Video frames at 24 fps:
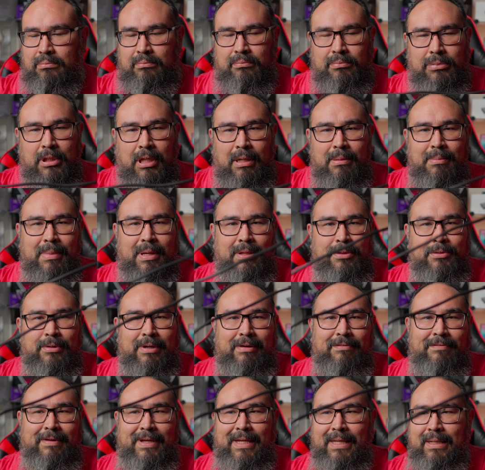Probably about 3
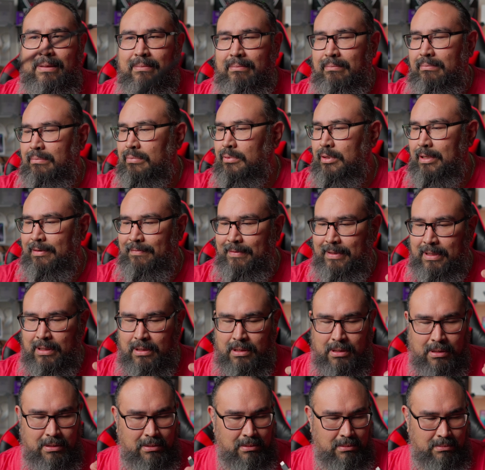feet, 3 feet
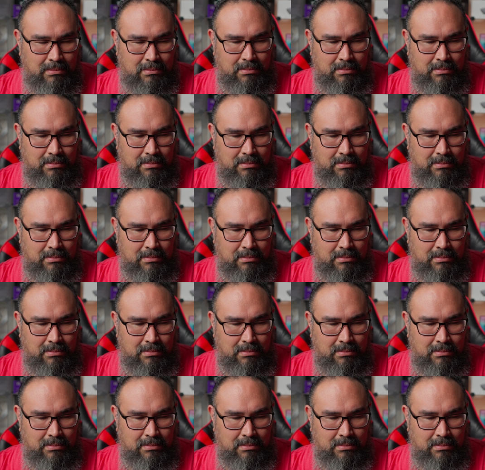long.